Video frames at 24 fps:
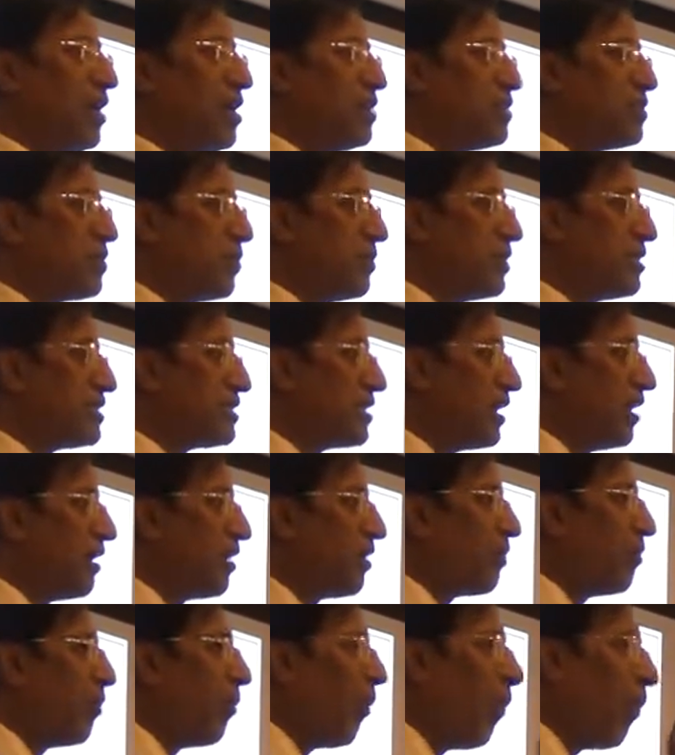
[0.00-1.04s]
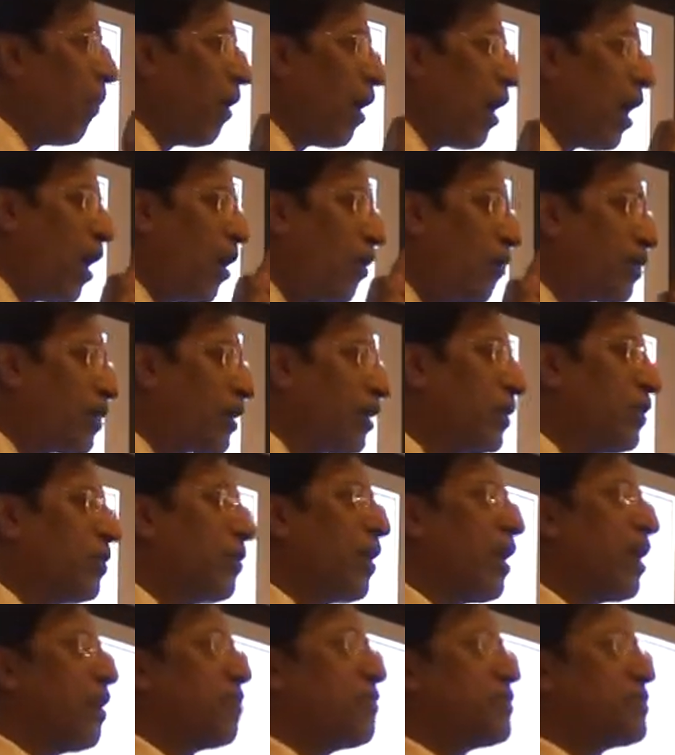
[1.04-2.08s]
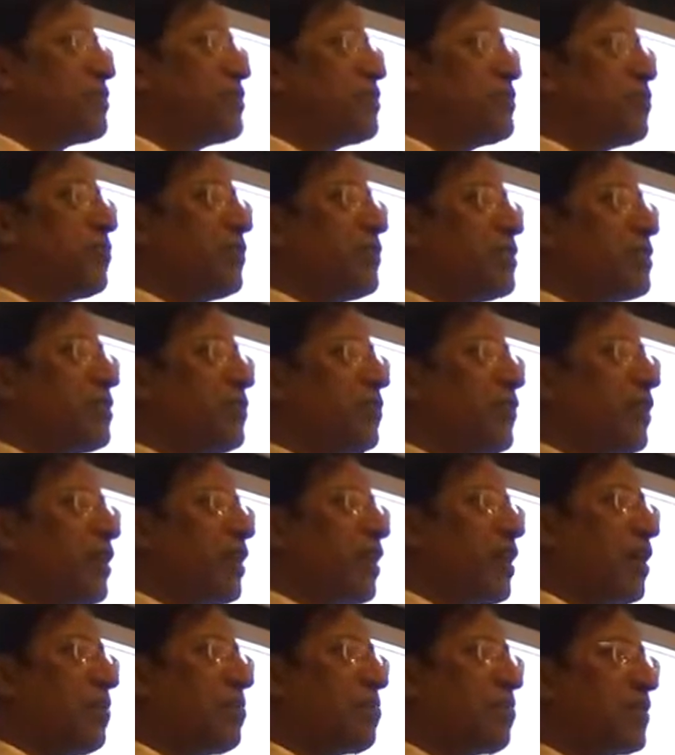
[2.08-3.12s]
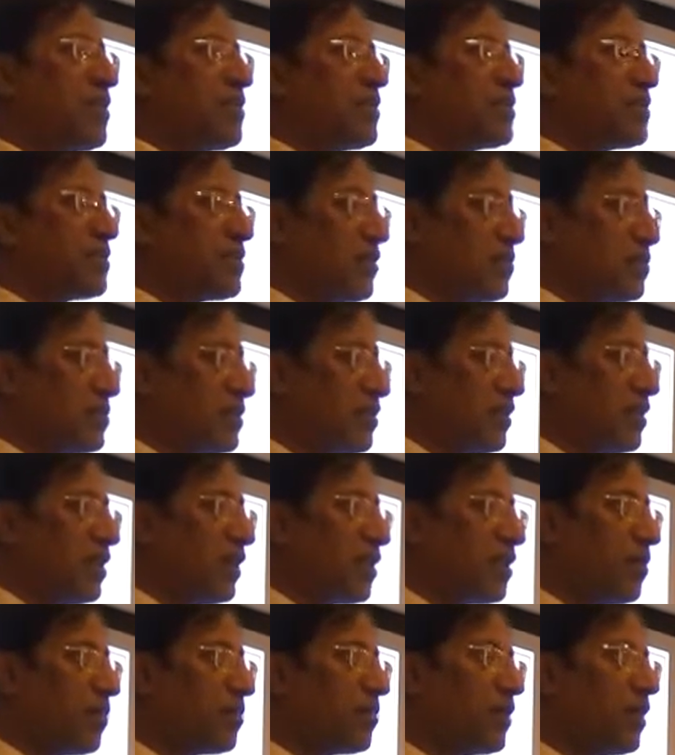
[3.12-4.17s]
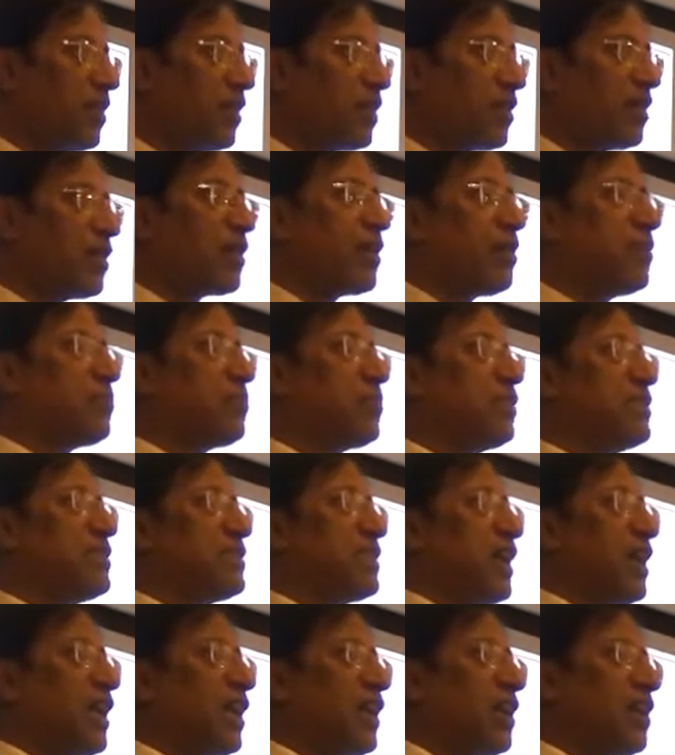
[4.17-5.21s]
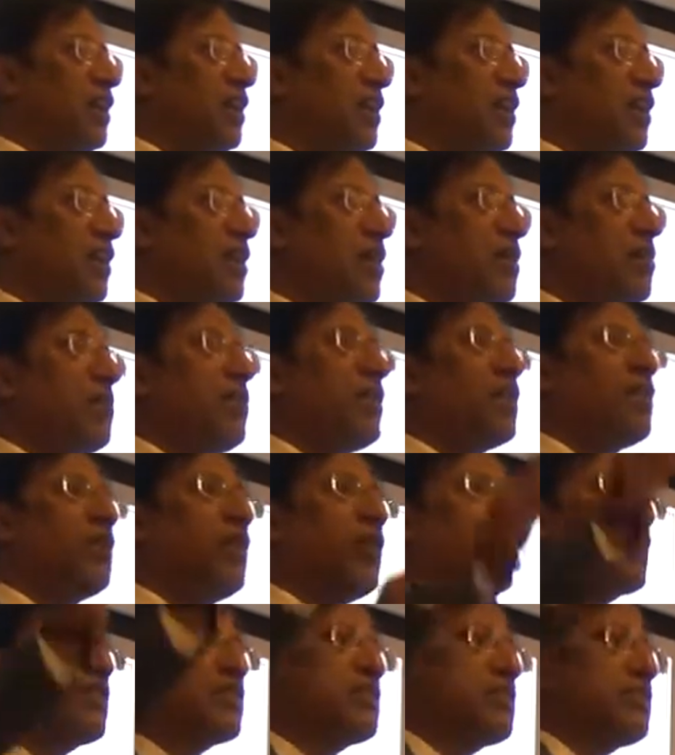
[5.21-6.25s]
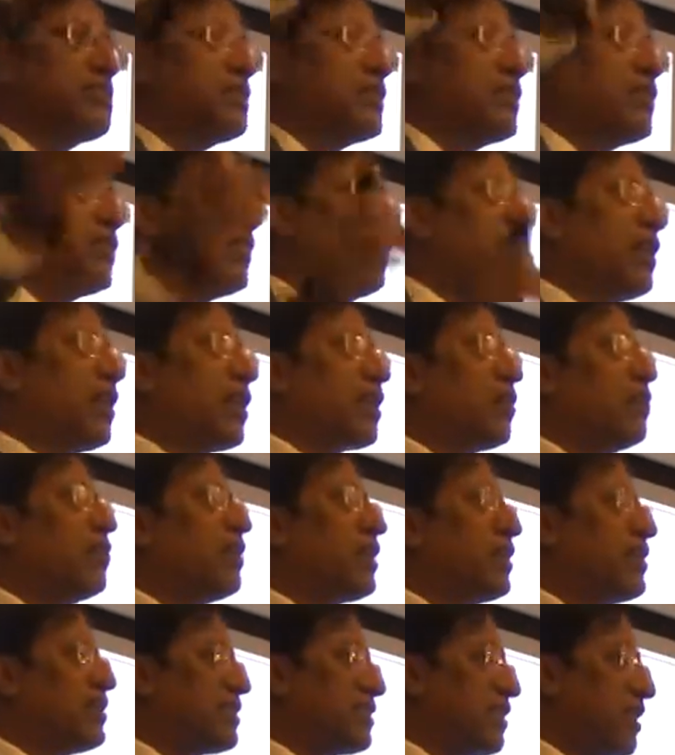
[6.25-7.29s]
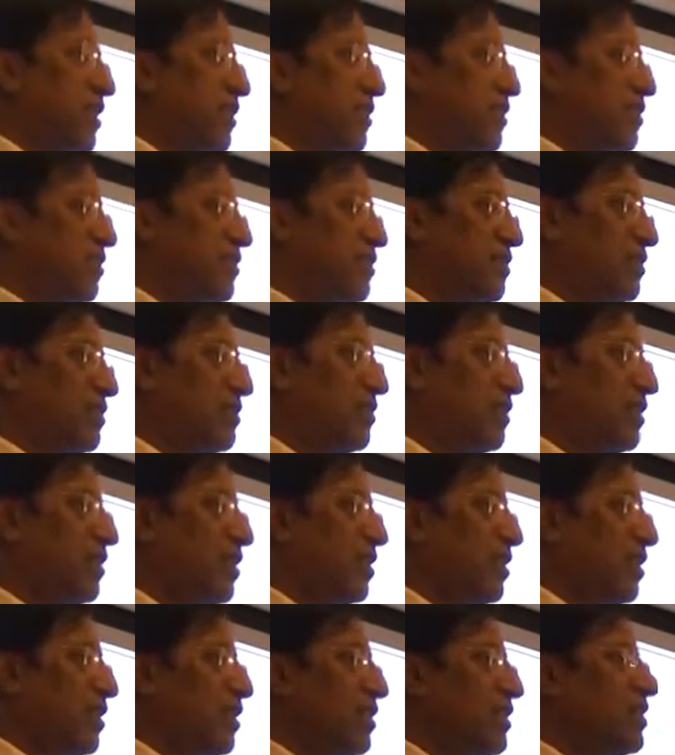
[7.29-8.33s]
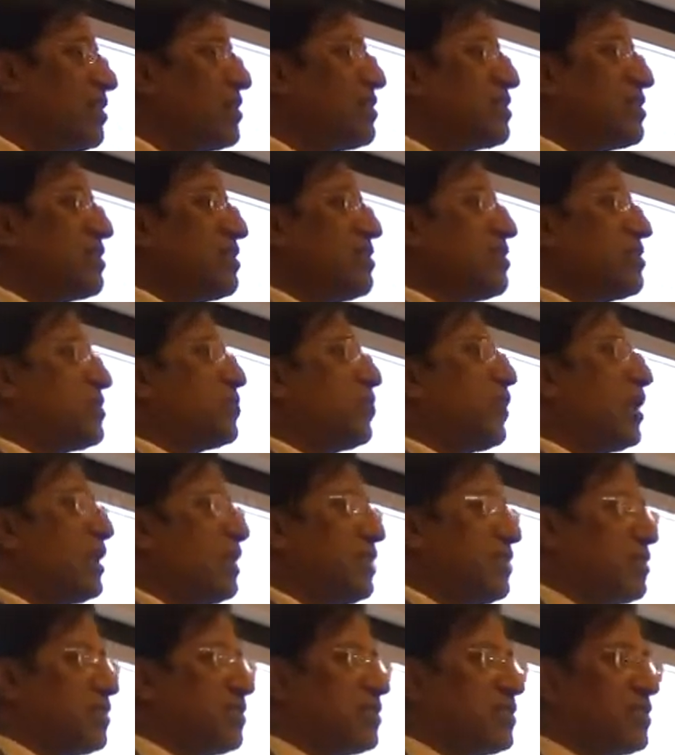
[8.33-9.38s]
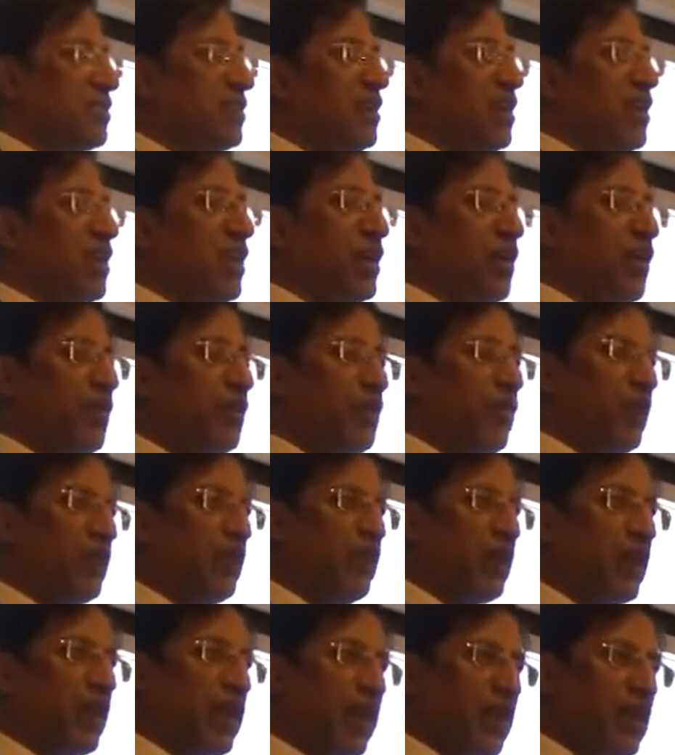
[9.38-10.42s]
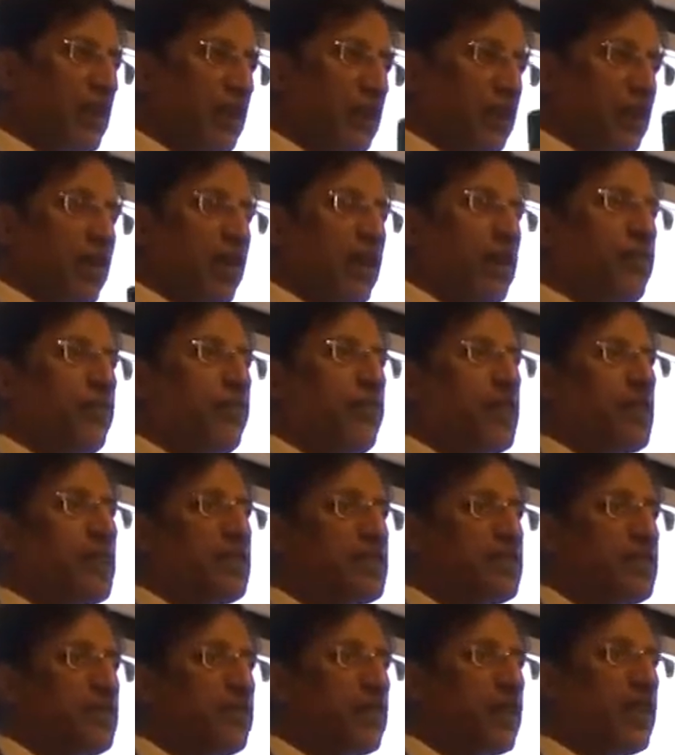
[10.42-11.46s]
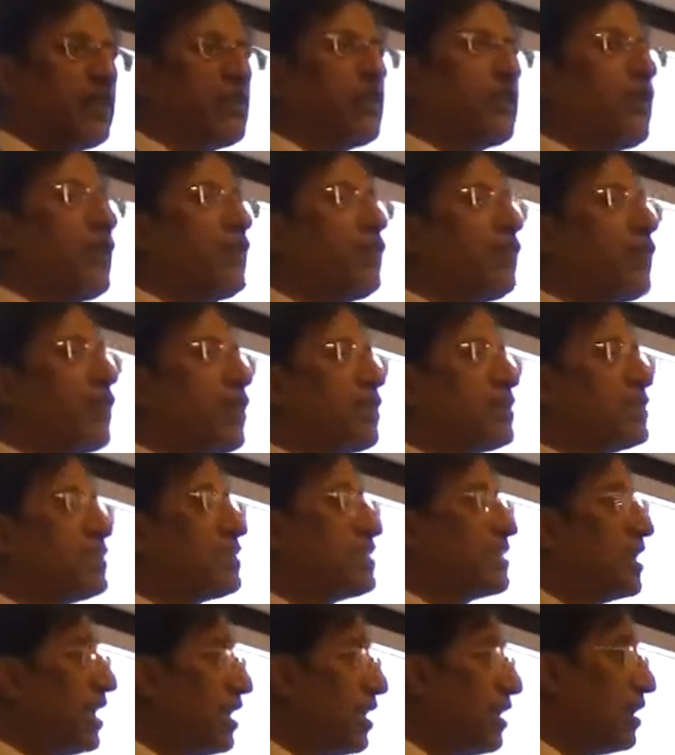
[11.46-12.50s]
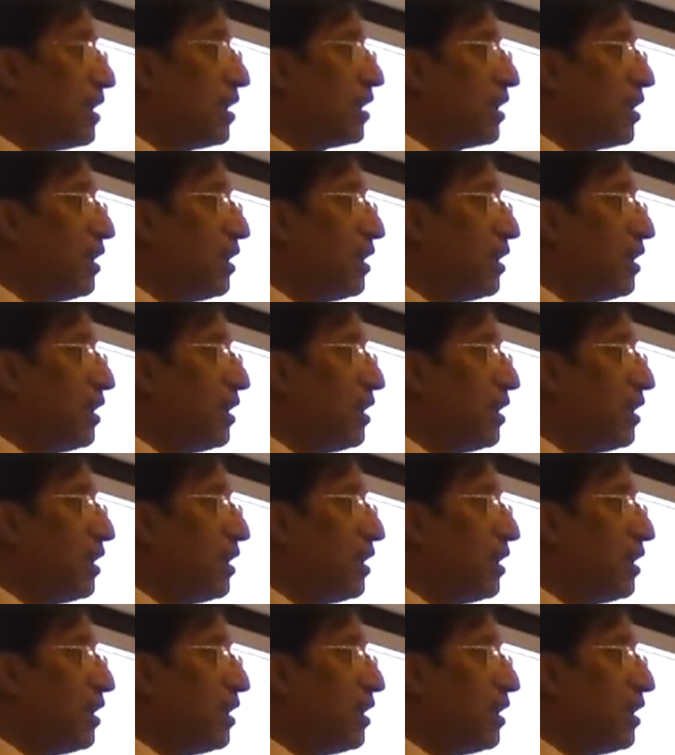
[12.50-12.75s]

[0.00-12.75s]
So we said, how can you have a situation where a company is a subsidiary company under the Companies Act, but not a subsidiary in accounting standards? This is violence. Now when we get on to IFRS and we get to IFRS 10,